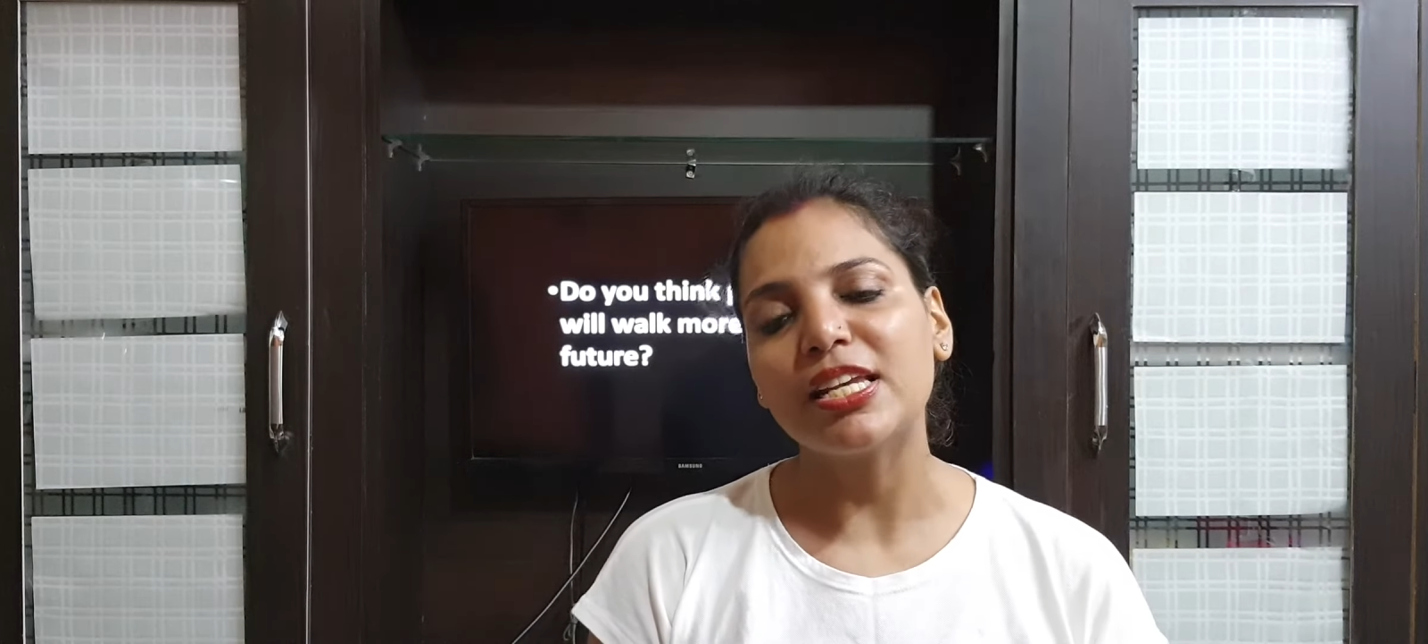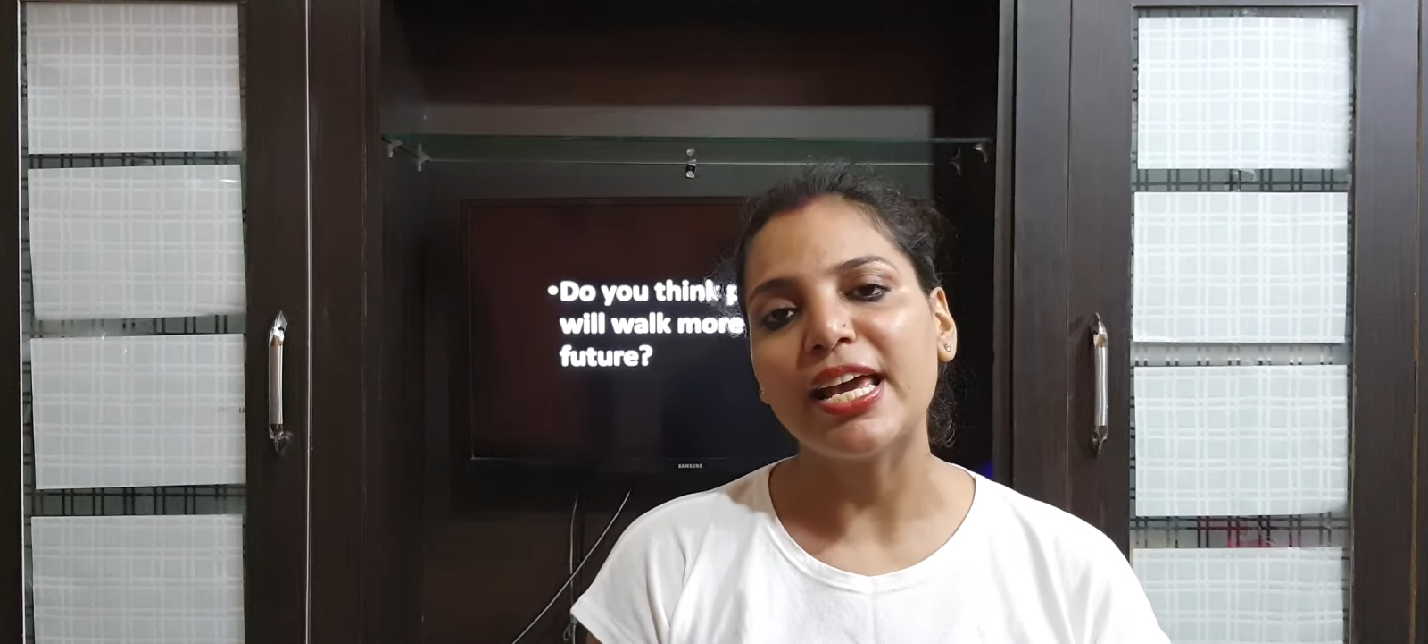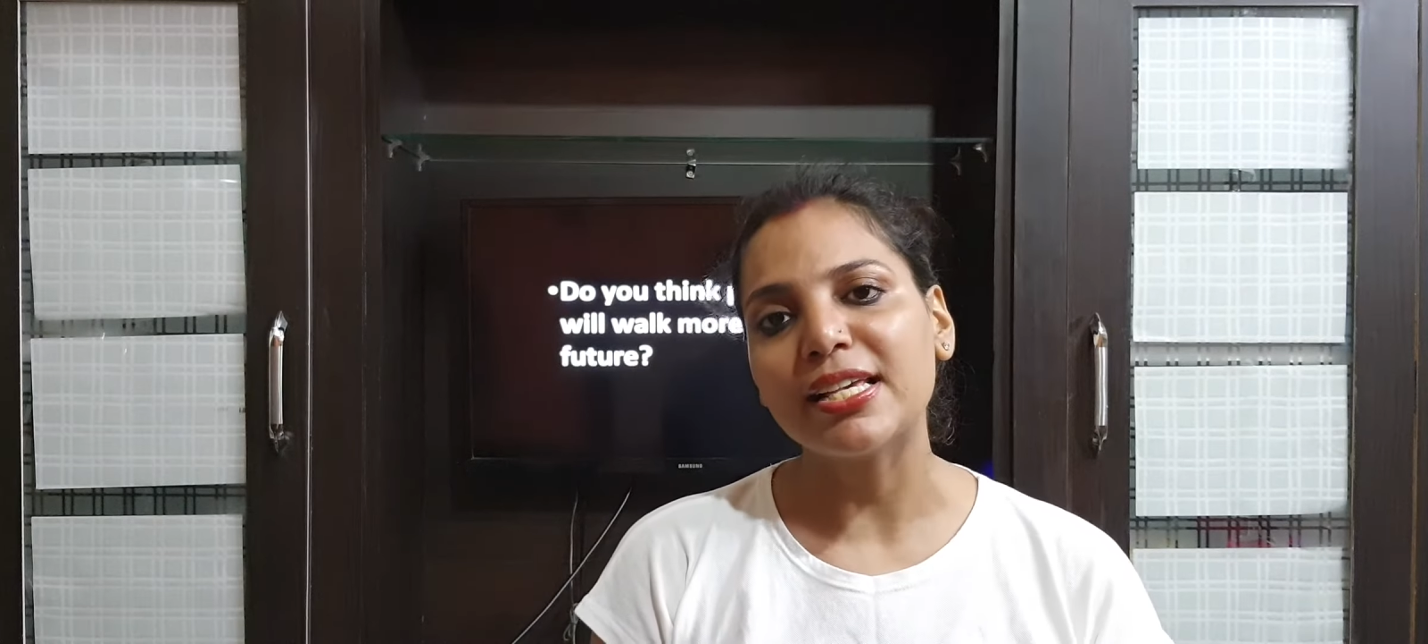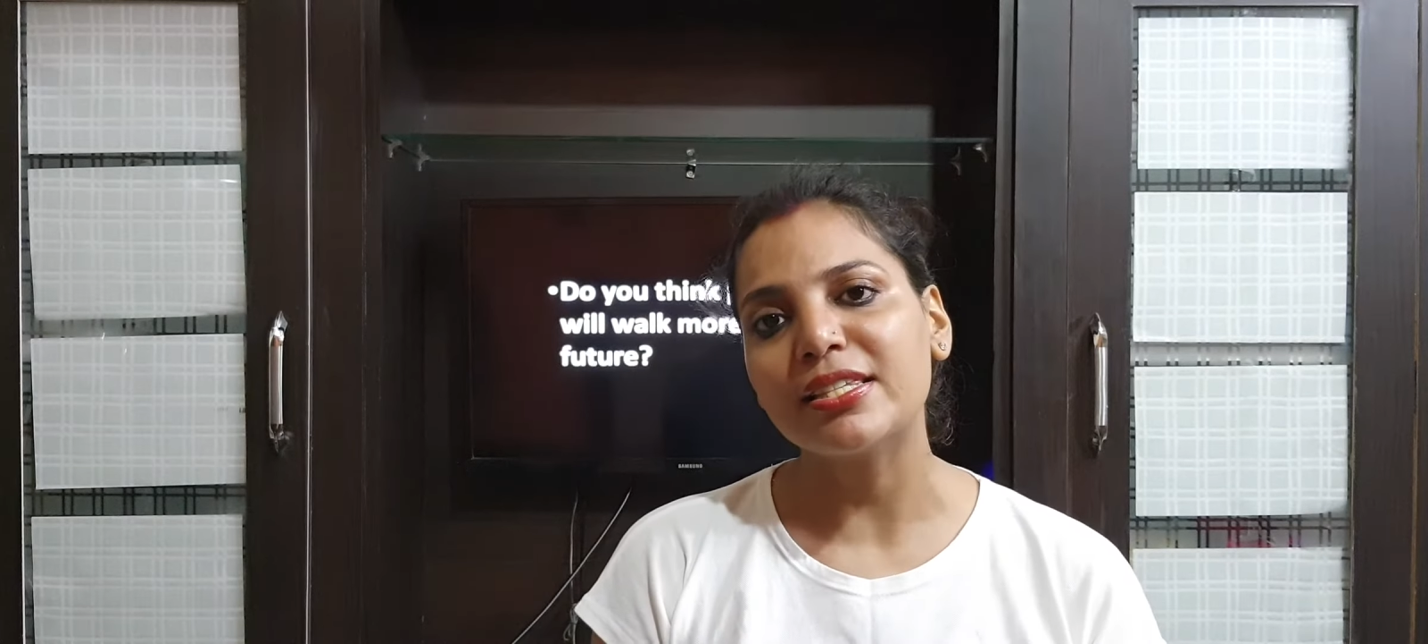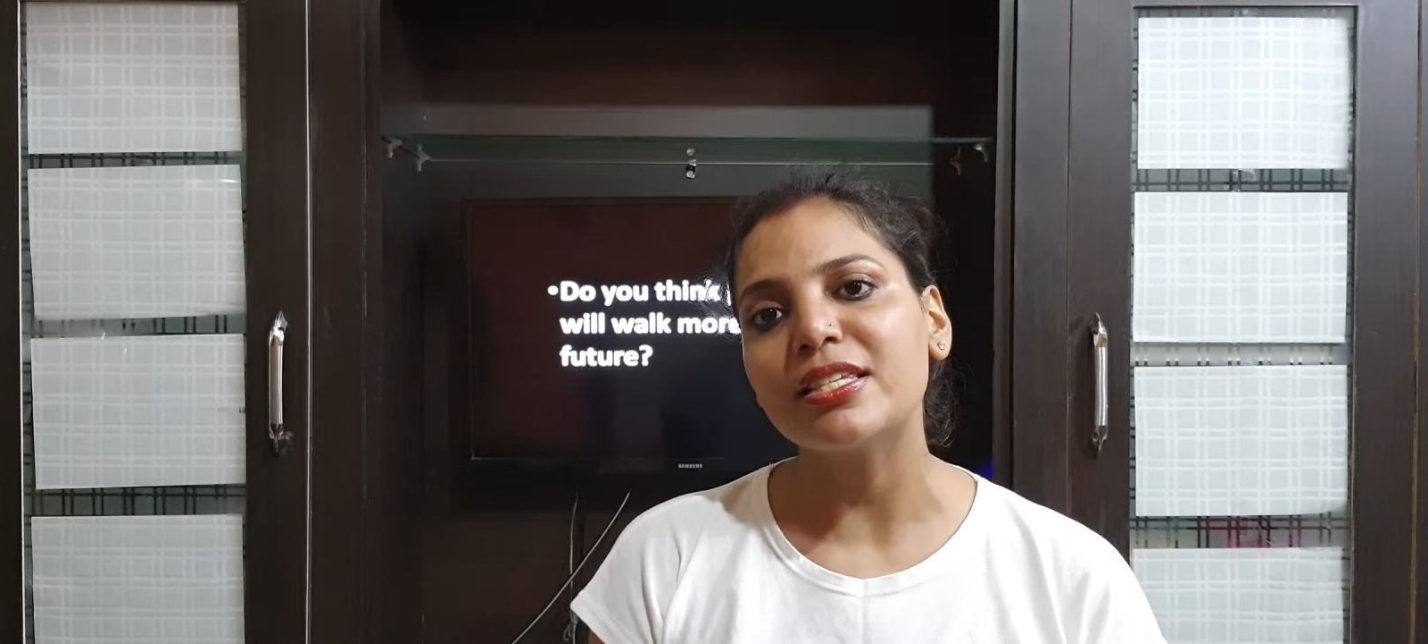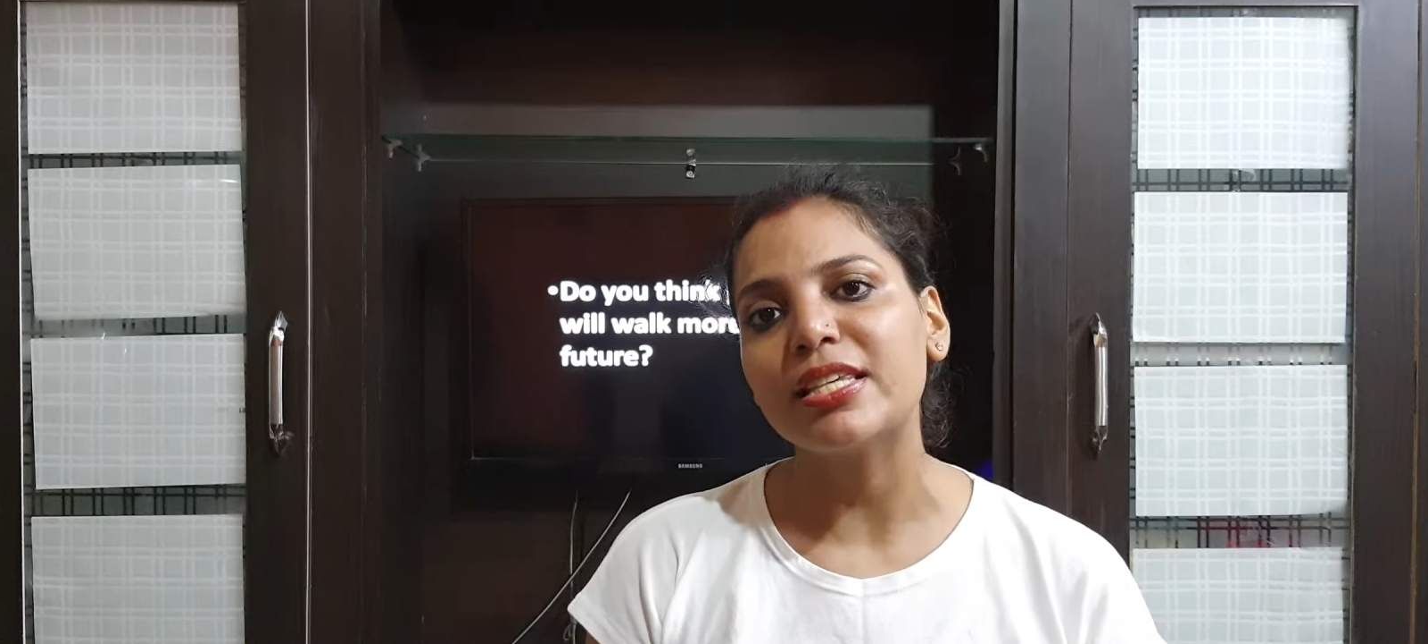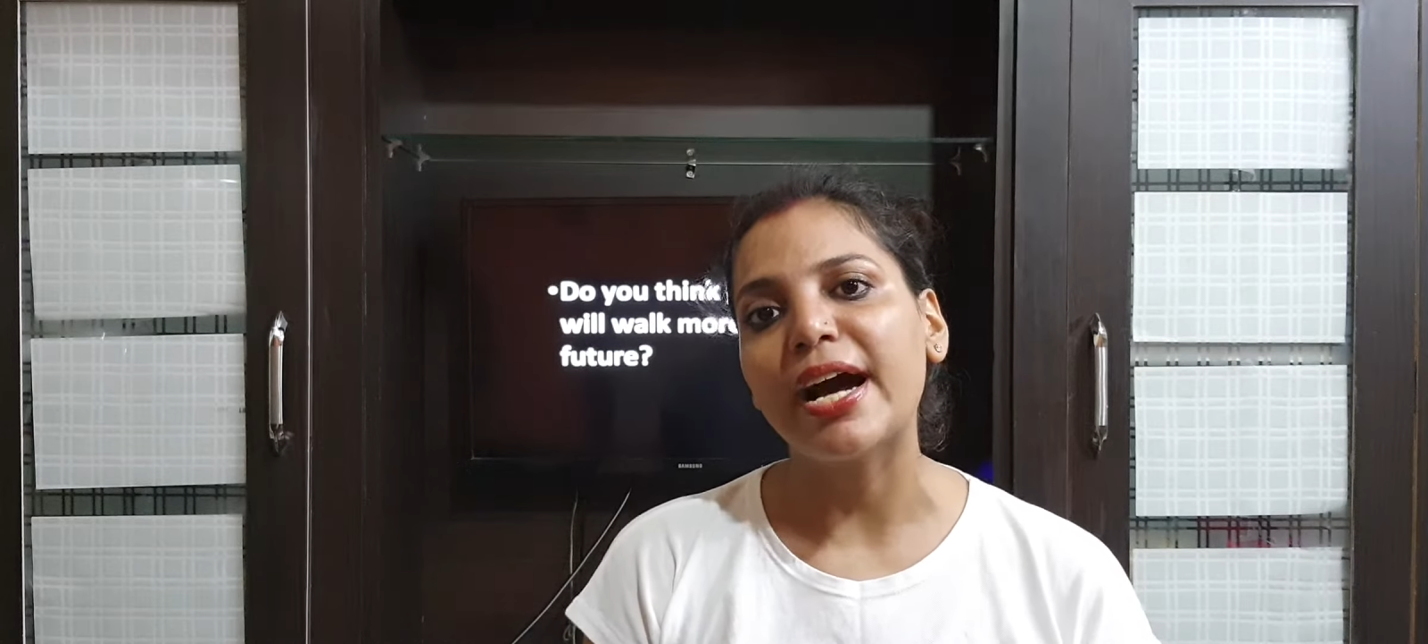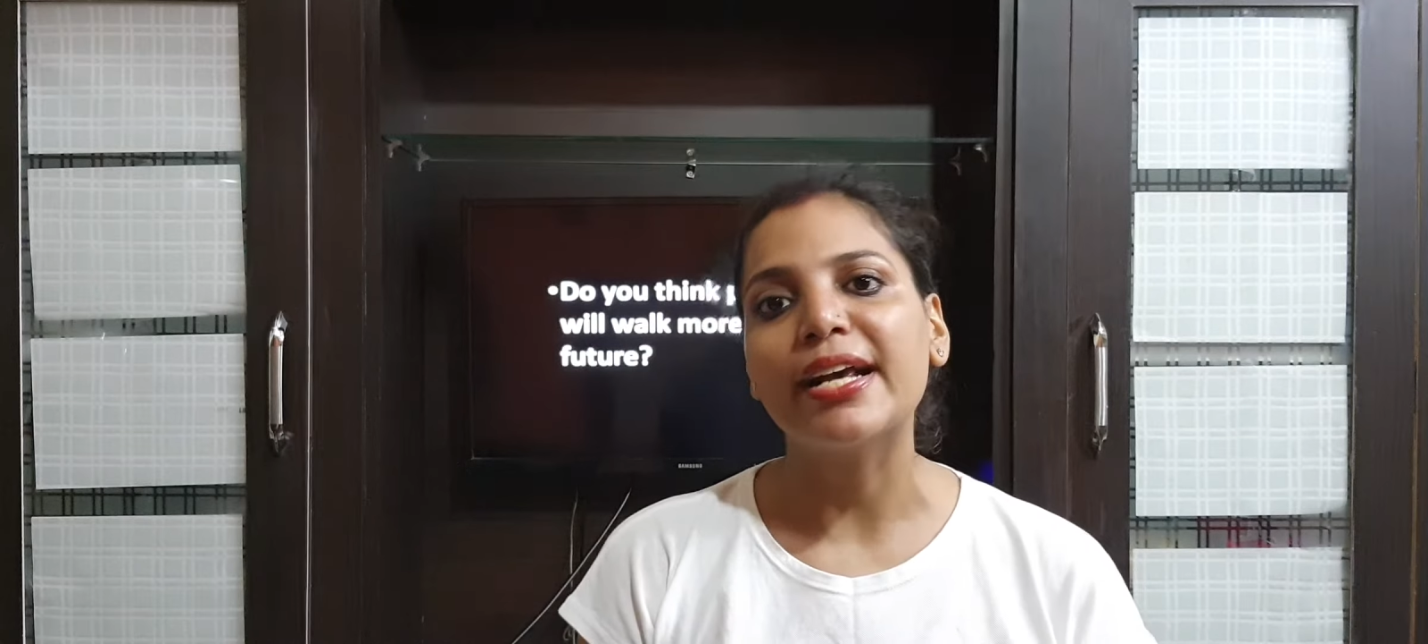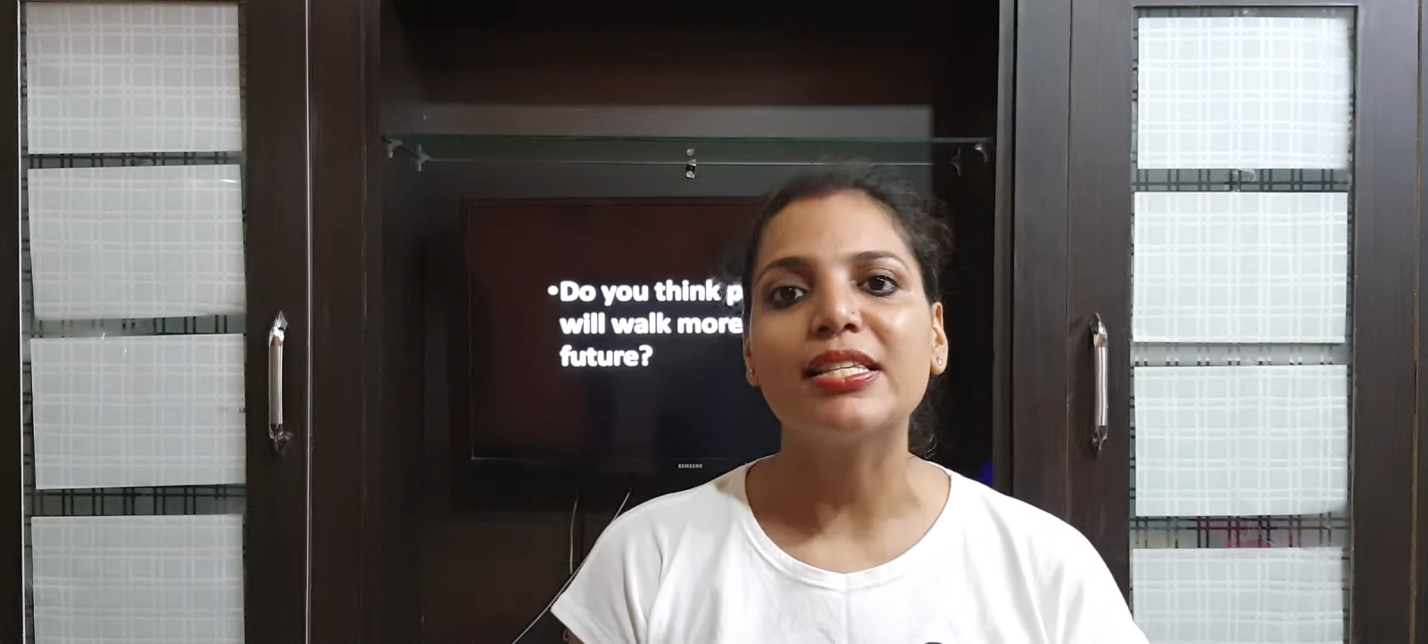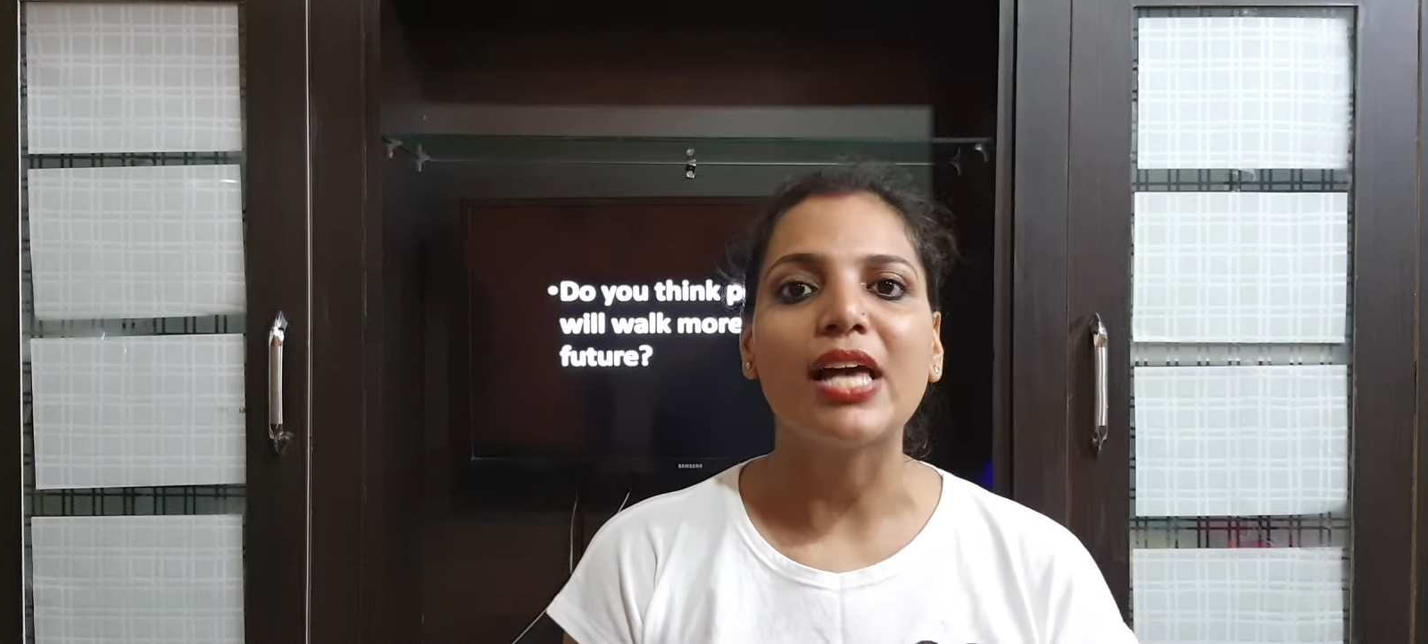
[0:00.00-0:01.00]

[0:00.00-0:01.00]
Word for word: exercise